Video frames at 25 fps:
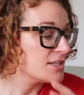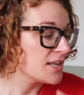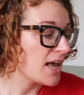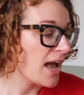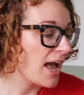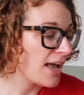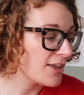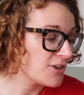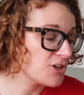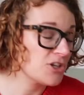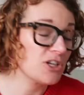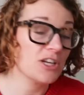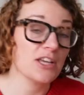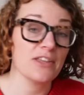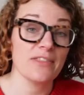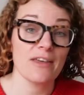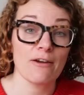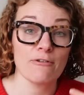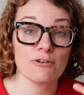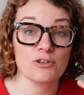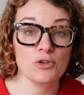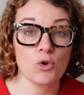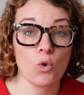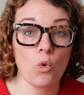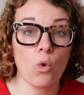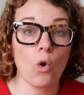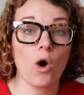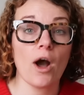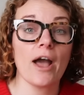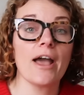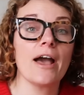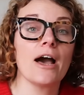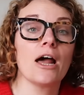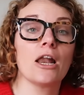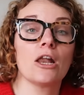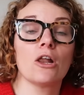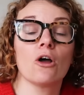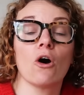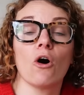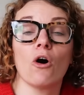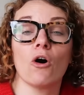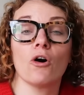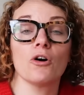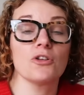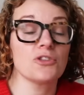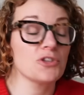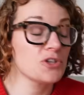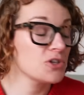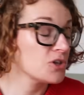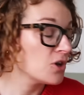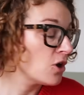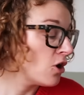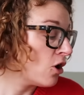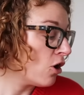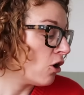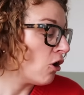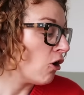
So actually there is quite a lot